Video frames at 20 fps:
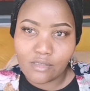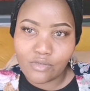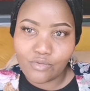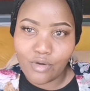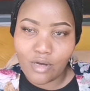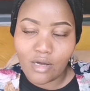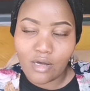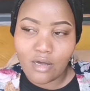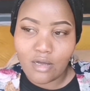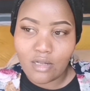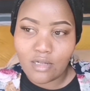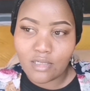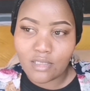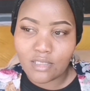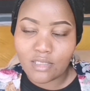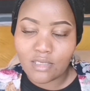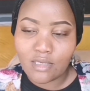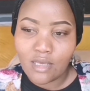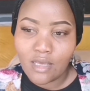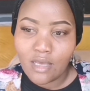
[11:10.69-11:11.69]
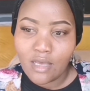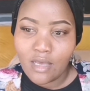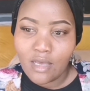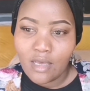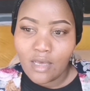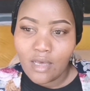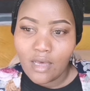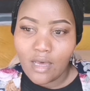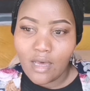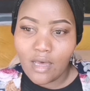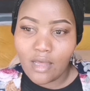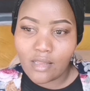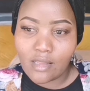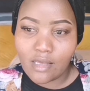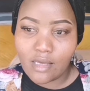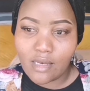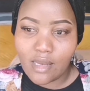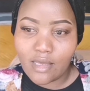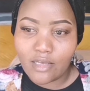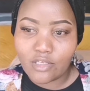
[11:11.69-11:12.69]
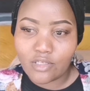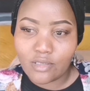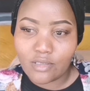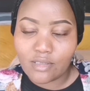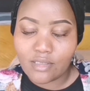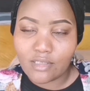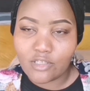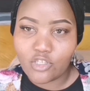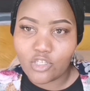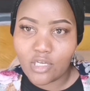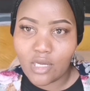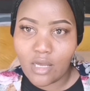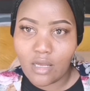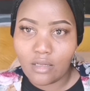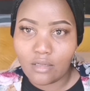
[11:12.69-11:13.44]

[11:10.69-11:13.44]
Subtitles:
to a halt. And then I saw this